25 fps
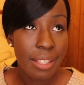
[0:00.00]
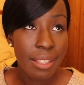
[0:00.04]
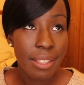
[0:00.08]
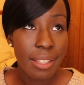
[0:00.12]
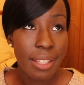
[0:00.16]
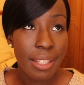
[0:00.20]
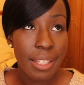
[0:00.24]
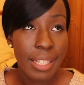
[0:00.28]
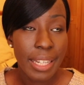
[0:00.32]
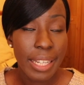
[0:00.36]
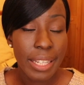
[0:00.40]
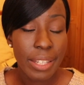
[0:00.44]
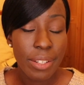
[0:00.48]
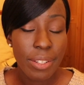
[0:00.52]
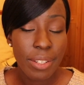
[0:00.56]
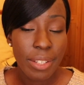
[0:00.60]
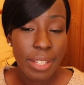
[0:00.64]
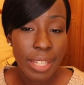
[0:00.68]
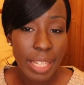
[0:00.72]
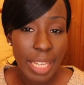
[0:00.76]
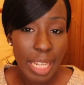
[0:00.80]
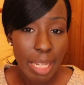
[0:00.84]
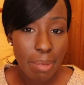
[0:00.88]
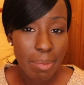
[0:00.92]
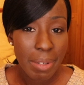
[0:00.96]
that they could
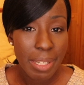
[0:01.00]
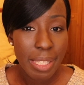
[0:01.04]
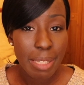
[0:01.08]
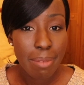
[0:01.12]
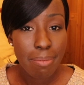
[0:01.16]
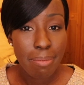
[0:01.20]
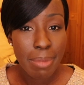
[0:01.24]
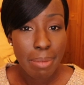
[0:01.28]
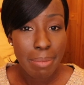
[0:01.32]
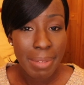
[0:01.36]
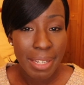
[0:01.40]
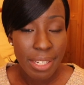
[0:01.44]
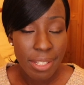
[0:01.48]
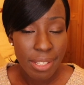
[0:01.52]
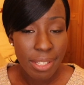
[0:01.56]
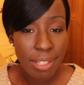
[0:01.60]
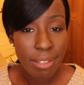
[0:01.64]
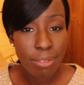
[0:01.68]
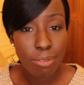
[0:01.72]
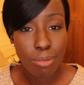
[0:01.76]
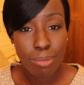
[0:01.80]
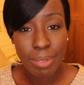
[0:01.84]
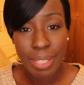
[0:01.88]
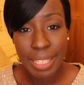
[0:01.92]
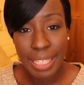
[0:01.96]
keep as a
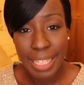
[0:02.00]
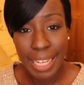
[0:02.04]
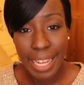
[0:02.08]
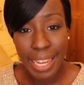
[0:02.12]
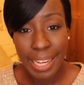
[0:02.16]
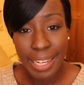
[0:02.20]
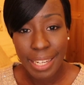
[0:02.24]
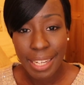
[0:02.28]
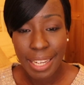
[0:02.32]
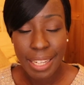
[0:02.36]
memento from the day,